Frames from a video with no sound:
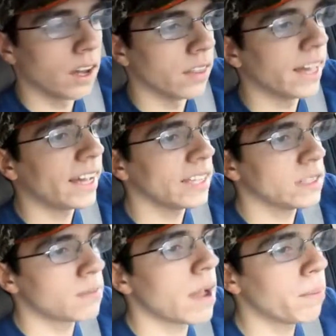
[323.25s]
That
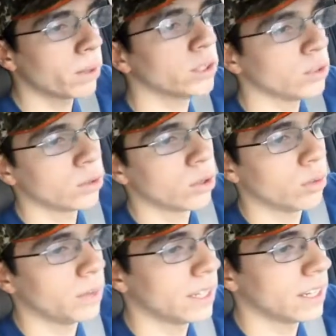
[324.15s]
is my personal goal,
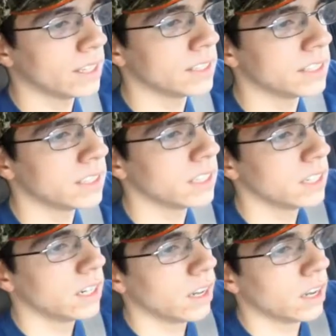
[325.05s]
because
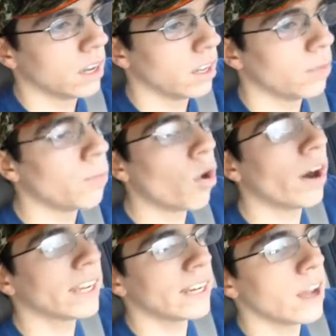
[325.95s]
the more
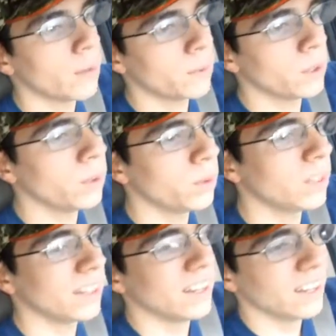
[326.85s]
I can help you,
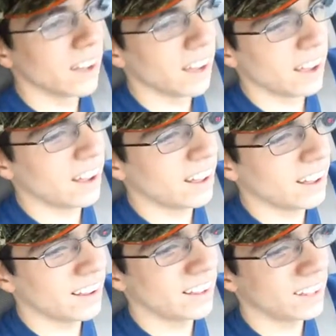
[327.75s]

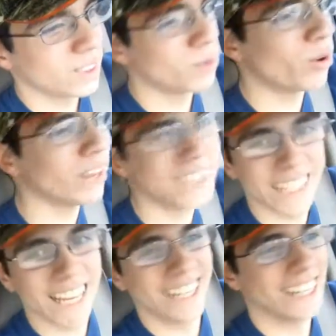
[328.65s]
the more
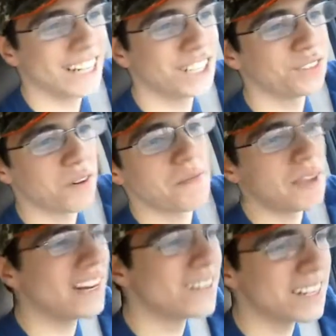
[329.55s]
exciting it is for
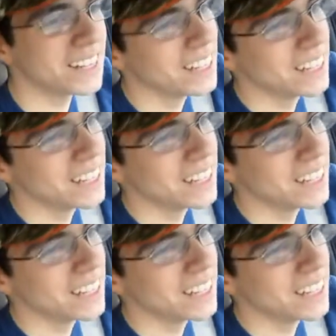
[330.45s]
me to